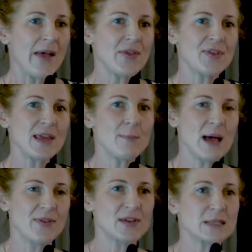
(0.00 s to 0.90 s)
And the thing
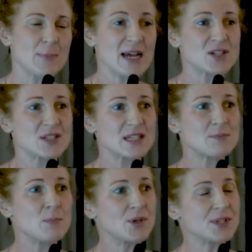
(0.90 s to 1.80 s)
about these patients
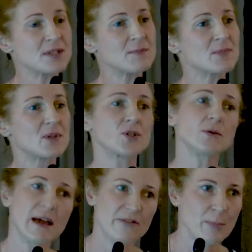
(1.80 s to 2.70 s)
is most of them do
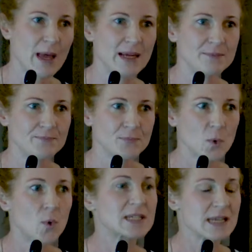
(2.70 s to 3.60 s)
have pain
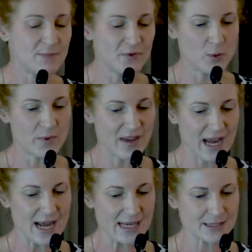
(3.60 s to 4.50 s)
or some form of
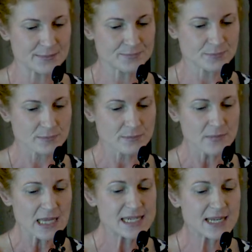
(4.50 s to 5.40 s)
headache.
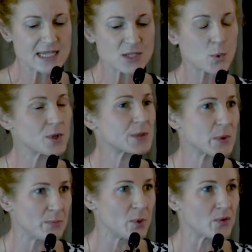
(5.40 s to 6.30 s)
It gets worse
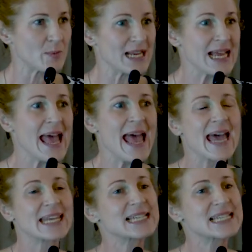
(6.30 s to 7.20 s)
with movement,
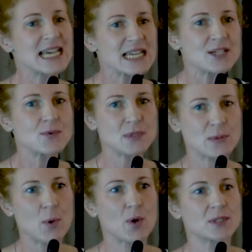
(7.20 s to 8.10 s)
and it doesn't
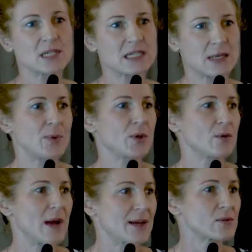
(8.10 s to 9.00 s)
respond to
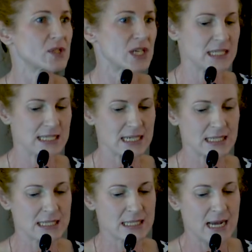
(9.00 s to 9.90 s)
typical
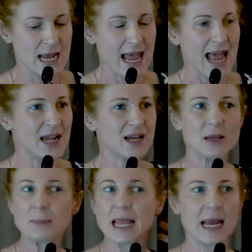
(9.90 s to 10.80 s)
analgesics, and it
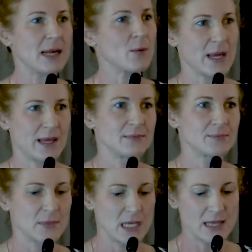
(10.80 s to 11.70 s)
can be anywhere
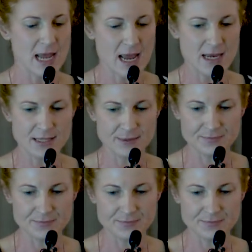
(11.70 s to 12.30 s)
in the head.